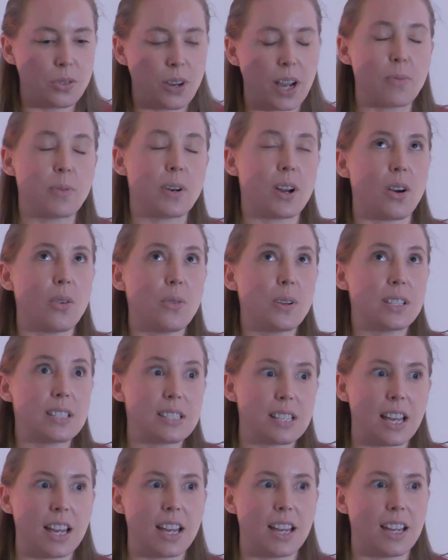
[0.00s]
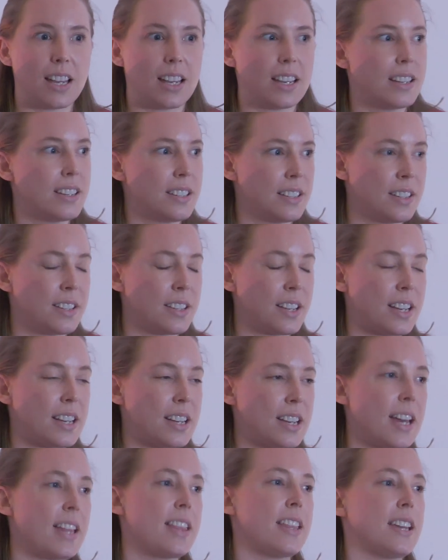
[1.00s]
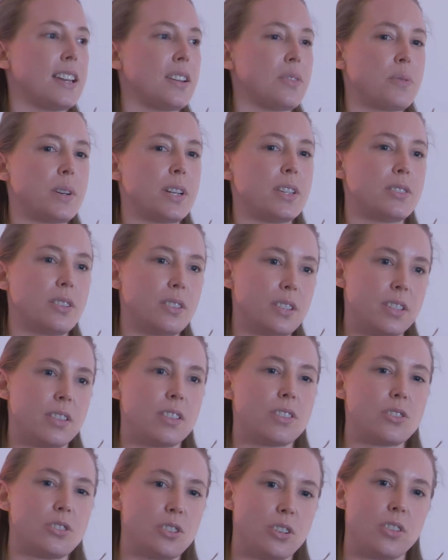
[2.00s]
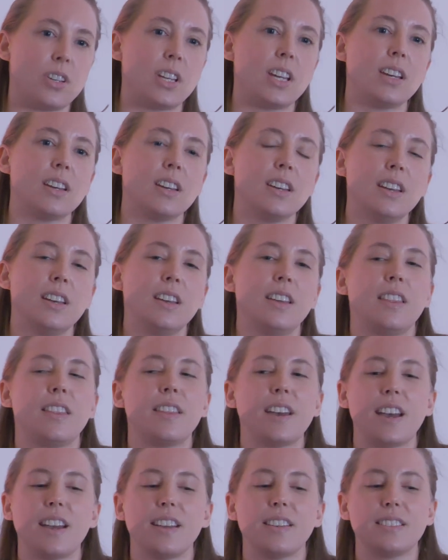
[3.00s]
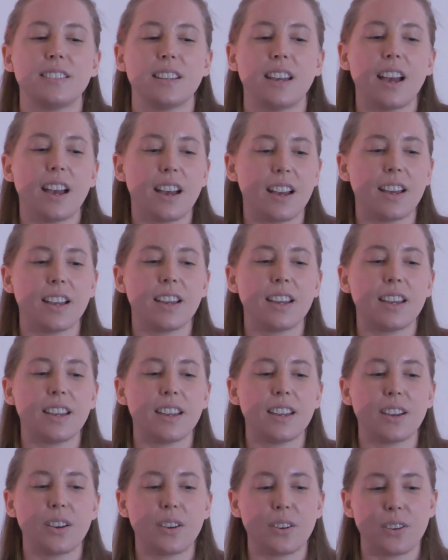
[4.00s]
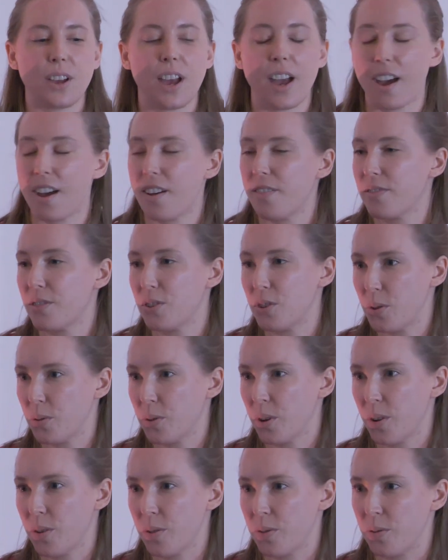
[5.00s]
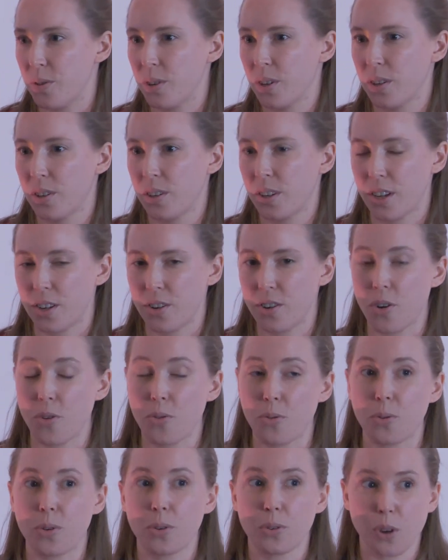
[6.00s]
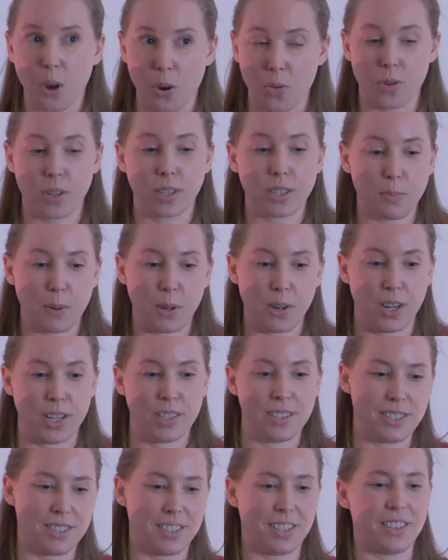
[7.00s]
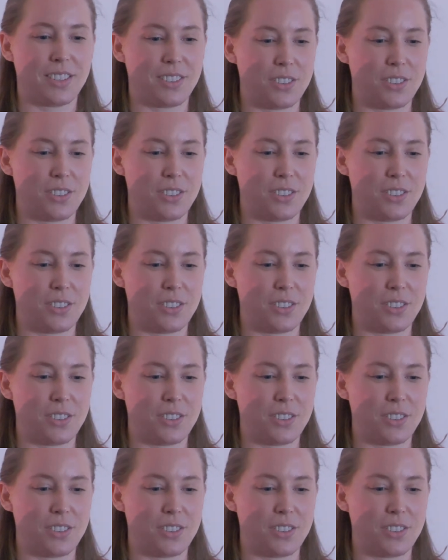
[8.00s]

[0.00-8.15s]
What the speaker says: would always say, I think when I started this journey, that I have no code experience,